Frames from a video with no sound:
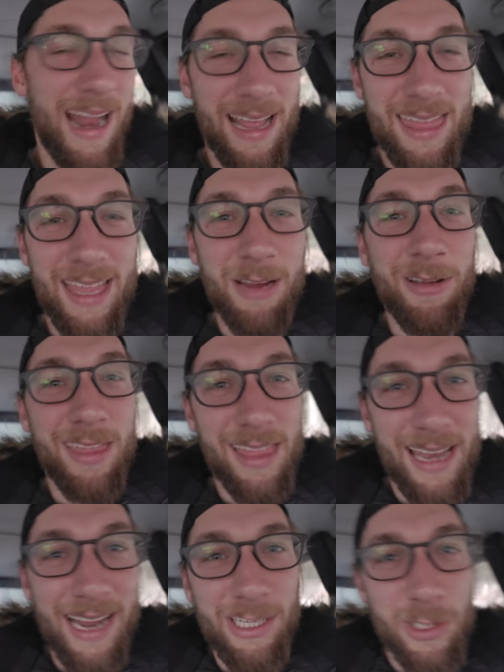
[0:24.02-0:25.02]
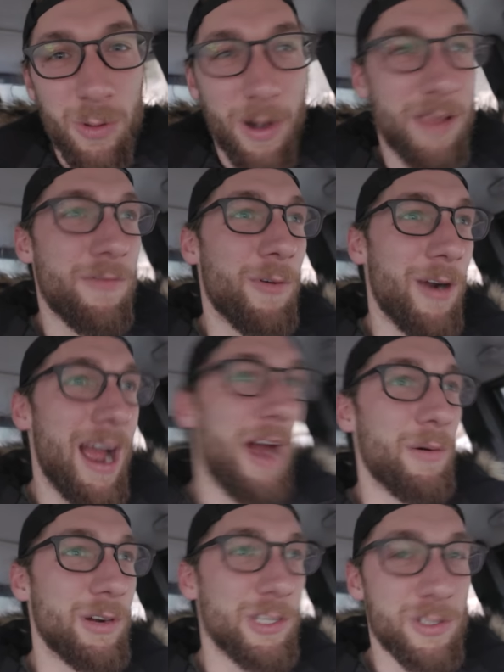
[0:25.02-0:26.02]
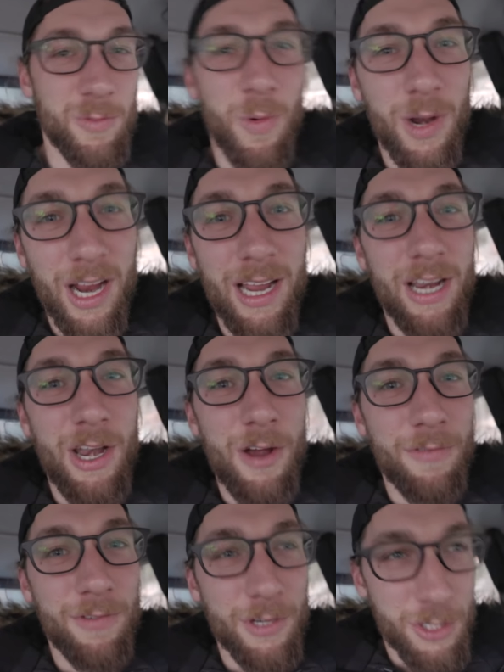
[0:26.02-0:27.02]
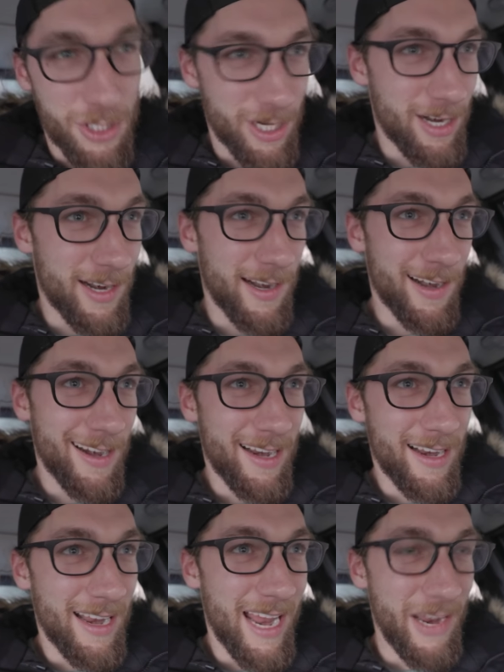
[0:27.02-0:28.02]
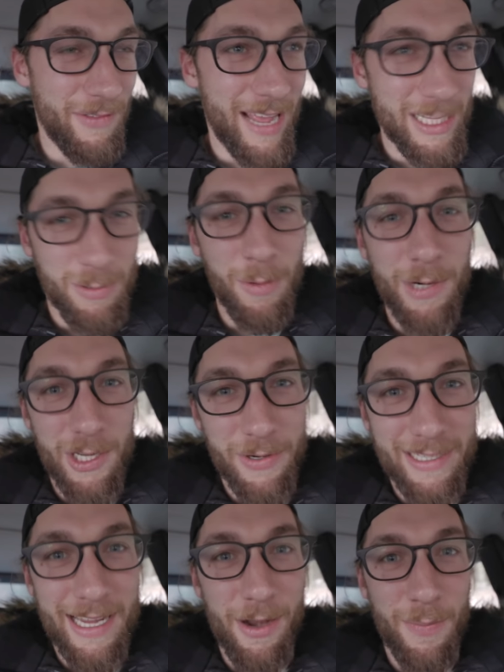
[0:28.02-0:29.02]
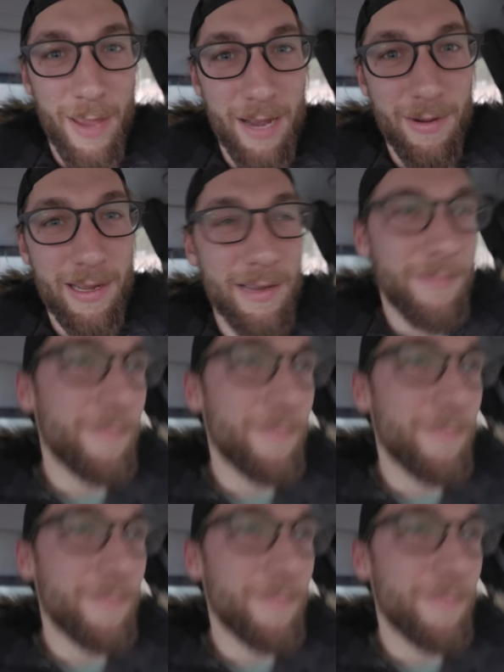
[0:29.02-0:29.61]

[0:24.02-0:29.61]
I think within the next 24 hours, we're going to know for sure if that's what we're doing down in Panama.